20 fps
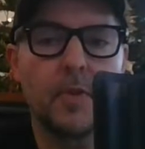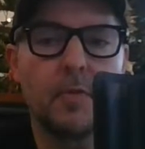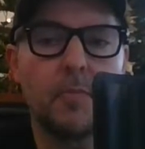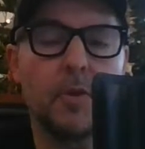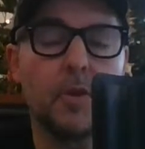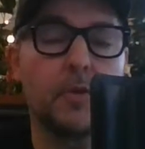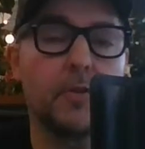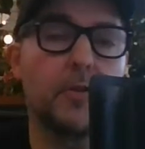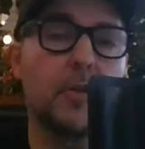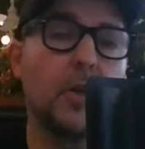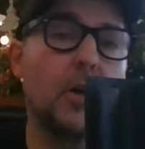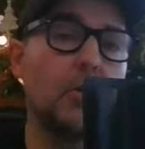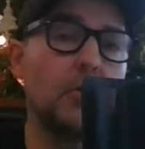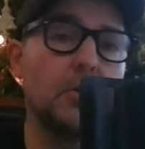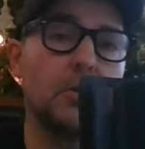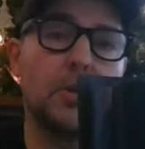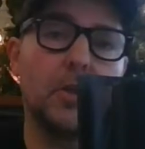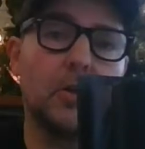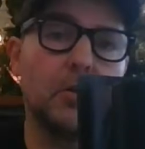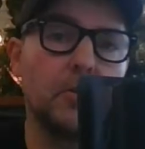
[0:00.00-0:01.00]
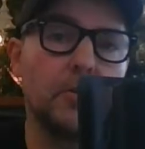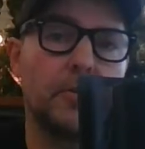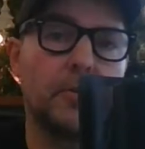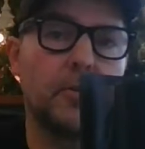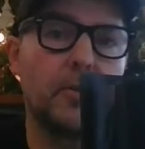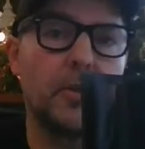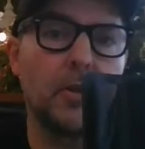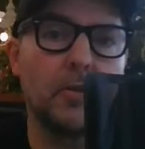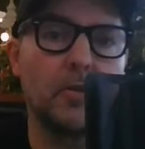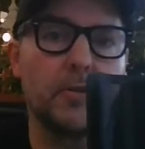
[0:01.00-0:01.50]
Because gold gold's
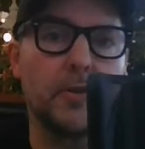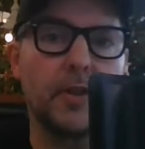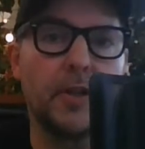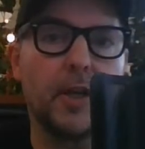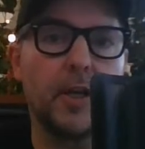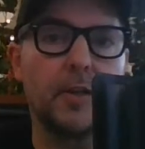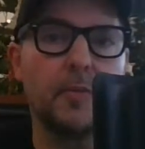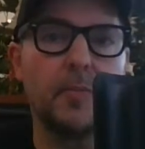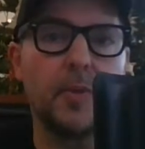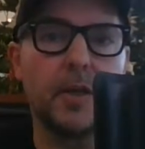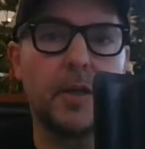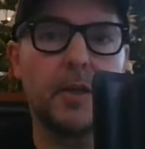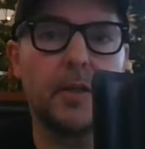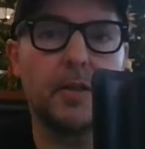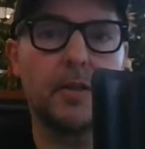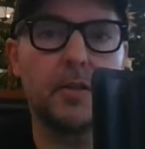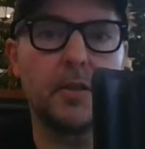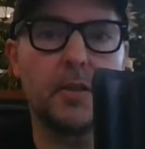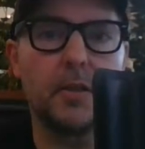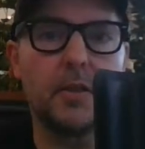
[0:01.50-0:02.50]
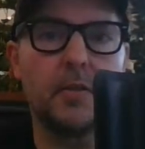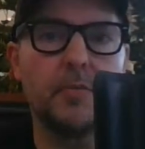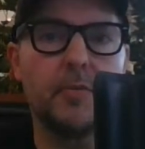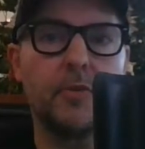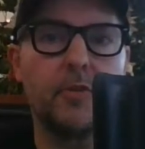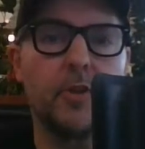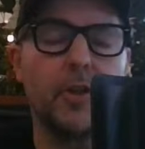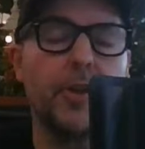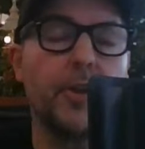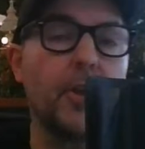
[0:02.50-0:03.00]
gold's a nightmare. Um,
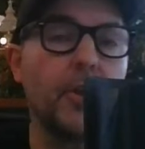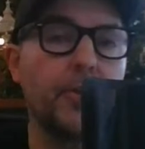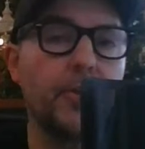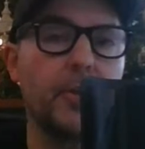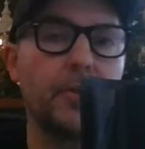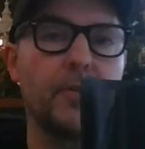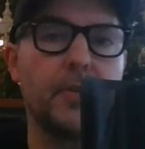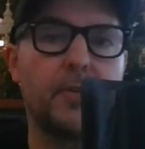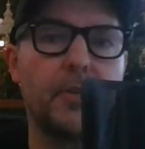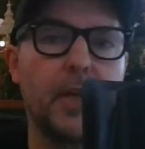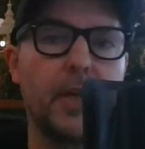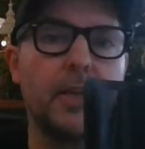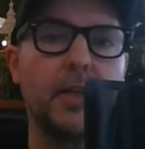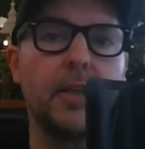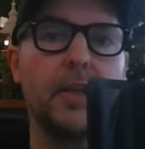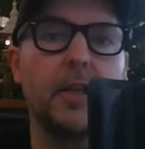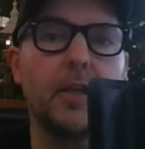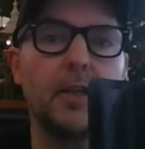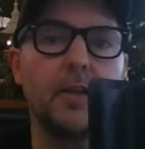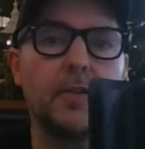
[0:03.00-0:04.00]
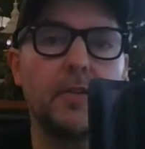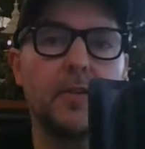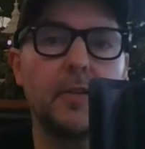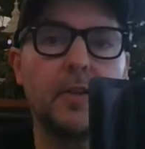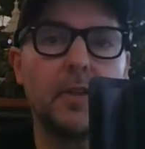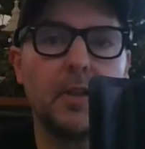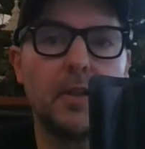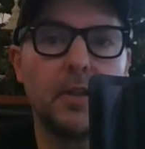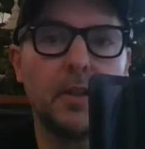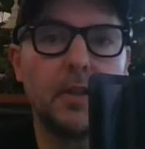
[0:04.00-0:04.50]
it's done nothing for ten years.
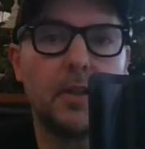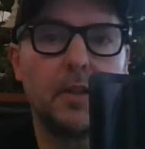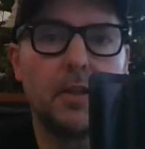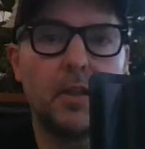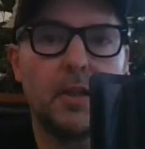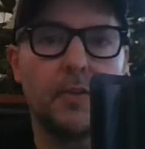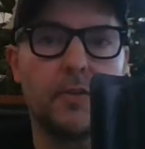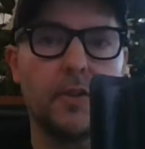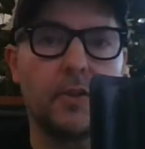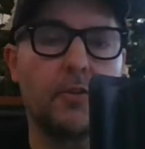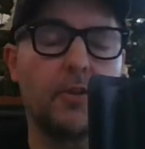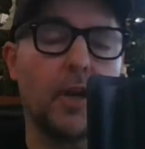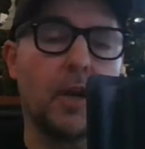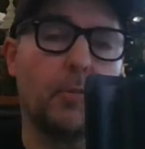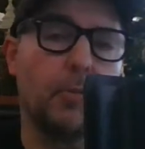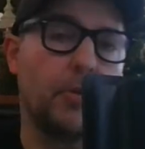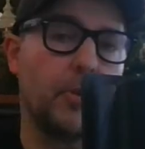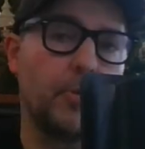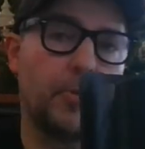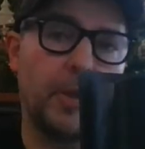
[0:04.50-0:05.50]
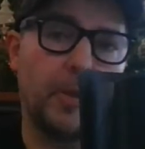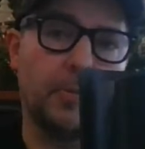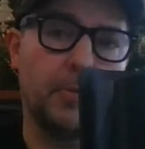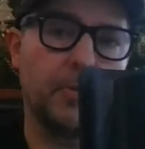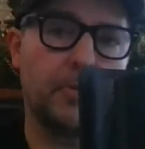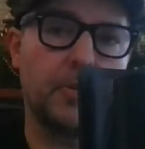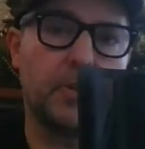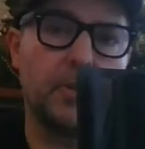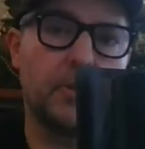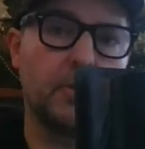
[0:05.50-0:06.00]
It's incredible that people
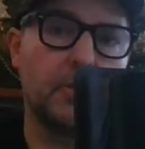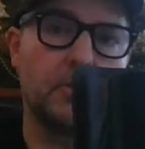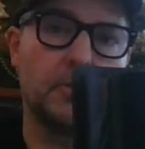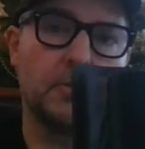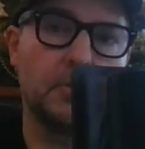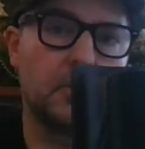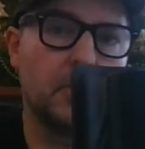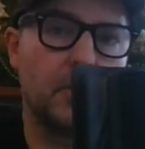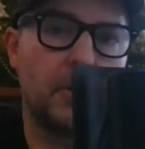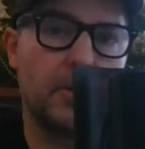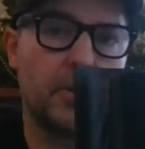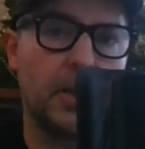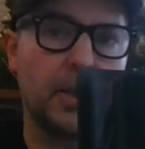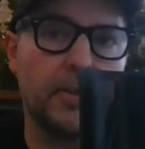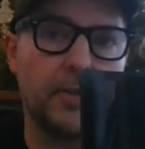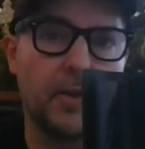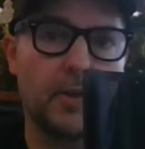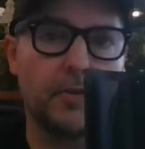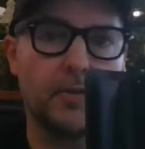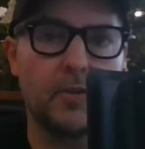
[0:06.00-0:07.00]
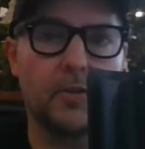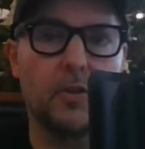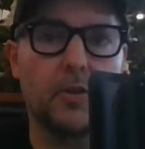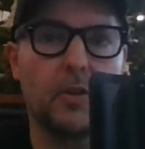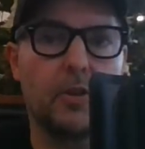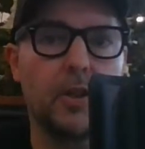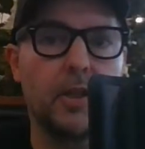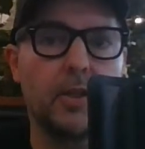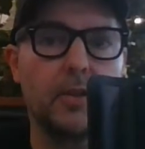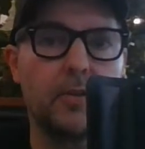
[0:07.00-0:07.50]
still think that it's a good
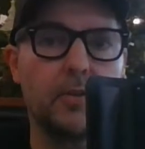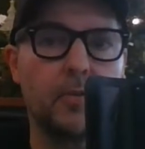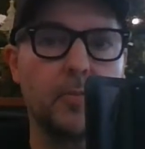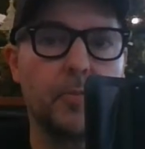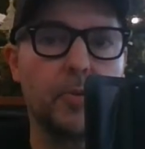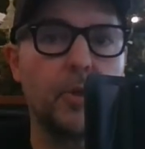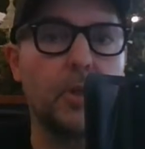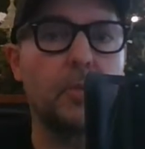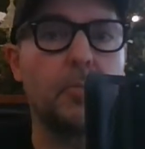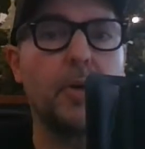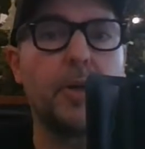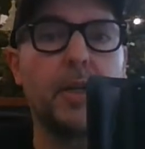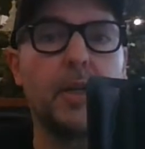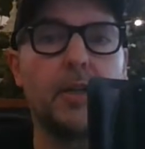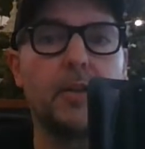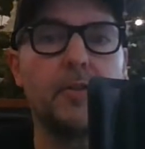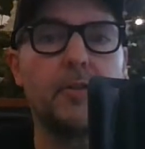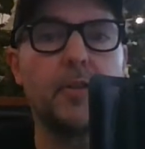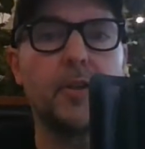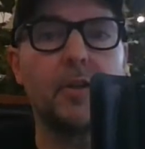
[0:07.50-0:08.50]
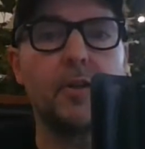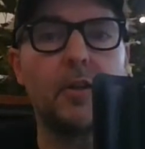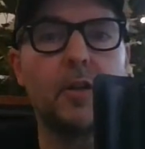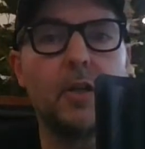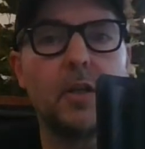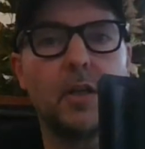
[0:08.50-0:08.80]
thing to put your money into.